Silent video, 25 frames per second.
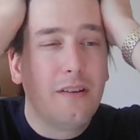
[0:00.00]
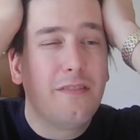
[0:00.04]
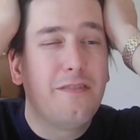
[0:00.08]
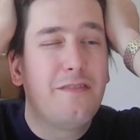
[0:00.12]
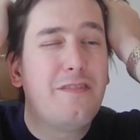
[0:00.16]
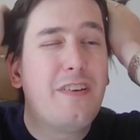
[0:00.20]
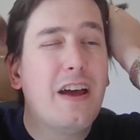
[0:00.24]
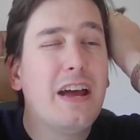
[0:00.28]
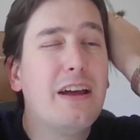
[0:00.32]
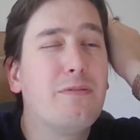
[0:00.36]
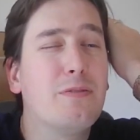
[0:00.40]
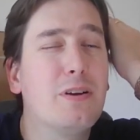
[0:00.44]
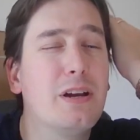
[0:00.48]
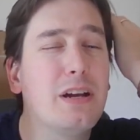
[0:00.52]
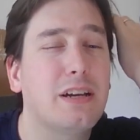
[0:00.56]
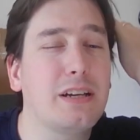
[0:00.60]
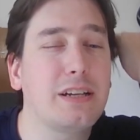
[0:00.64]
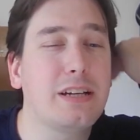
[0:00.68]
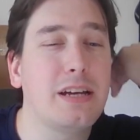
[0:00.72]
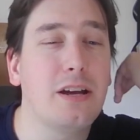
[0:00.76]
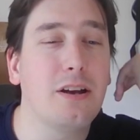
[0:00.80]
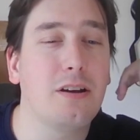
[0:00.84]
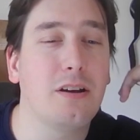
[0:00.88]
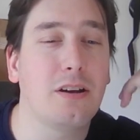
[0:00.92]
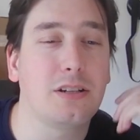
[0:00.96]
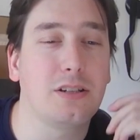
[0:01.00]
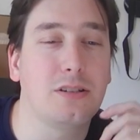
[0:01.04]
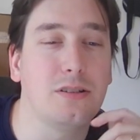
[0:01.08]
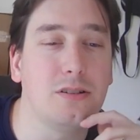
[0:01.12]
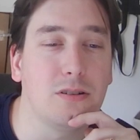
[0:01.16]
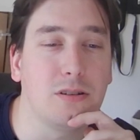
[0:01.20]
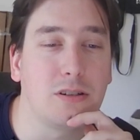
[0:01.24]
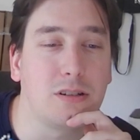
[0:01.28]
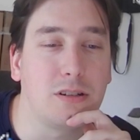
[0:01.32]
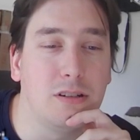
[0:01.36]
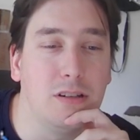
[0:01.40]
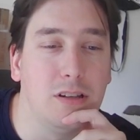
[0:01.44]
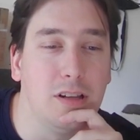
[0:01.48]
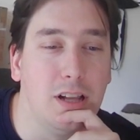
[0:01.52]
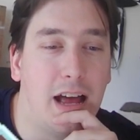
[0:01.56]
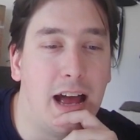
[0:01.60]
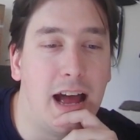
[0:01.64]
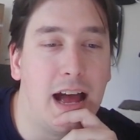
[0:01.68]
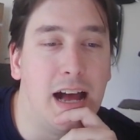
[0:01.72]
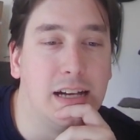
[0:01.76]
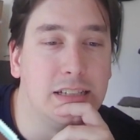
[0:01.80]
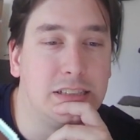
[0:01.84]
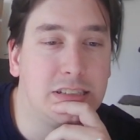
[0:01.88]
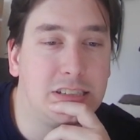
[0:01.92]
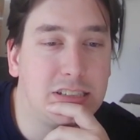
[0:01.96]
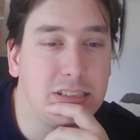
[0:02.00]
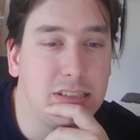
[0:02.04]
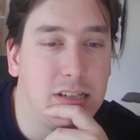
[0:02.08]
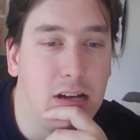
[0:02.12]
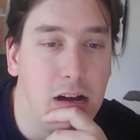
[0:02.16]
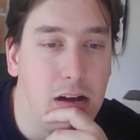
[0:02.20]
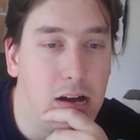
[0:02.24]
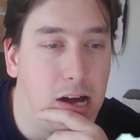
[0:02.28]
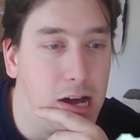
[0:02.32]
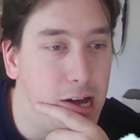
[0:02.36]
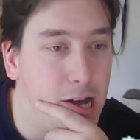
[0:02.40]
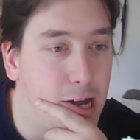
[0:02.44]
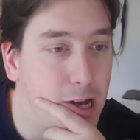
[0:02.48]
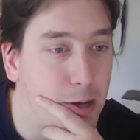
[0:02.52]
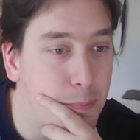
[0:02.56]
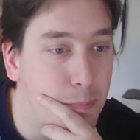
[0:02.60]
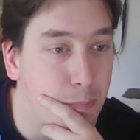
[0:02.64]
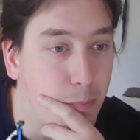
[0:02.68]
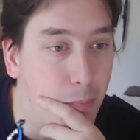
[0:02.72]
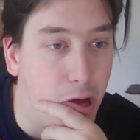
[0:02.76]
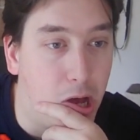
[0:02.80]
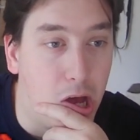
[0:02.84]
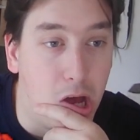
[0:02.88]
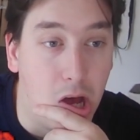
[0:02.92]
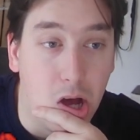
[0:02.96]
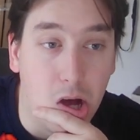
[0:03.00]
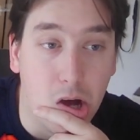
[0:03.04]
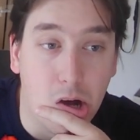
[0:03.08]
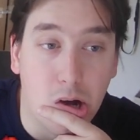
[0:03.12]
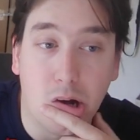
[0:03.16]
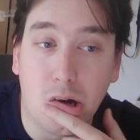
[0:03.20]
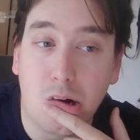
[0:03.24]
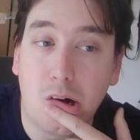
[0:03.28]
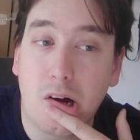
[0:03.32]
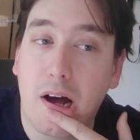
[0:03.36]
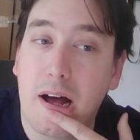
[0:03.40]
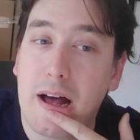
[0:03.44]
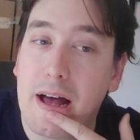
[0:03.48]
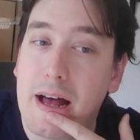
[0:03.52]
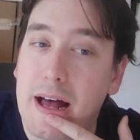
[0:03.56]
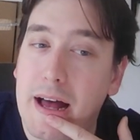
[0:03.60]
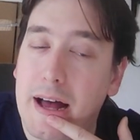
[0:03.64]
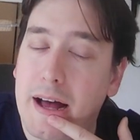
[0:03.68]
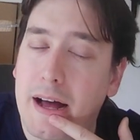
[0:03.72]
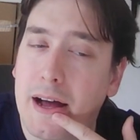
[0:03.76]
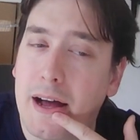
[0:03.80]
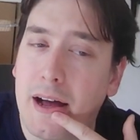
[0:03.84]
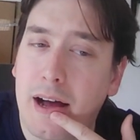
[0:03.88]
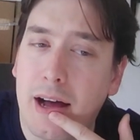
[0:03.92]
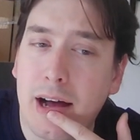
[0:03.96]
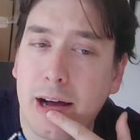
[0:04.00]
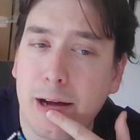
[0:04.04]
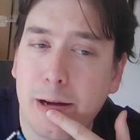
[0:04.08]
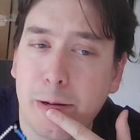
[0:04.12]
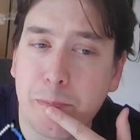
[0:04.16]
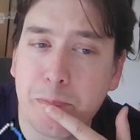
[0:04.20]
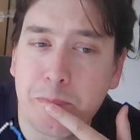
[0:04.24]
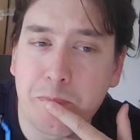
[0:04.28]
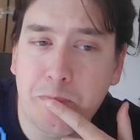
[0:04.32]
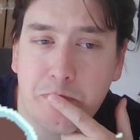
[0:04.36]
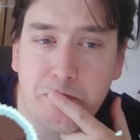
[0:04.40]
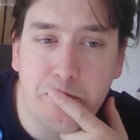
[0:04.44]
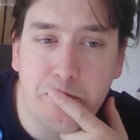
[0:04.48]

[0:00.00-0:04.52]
Favorite character or class combo. Trying